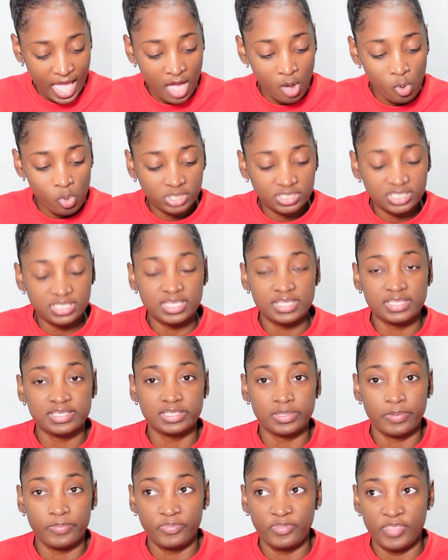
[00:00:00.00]
I wanted
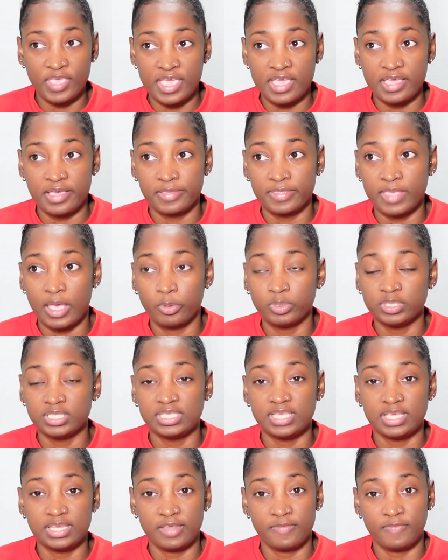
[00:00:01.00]
something that would
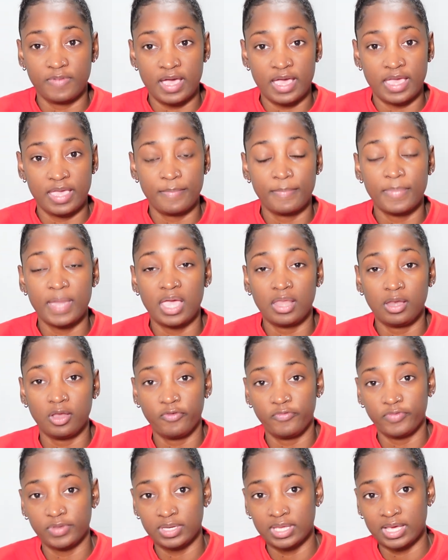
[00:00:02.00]
signify my
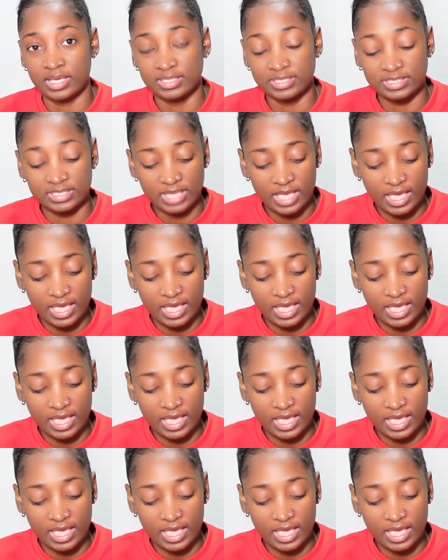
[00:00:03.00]
love for dance,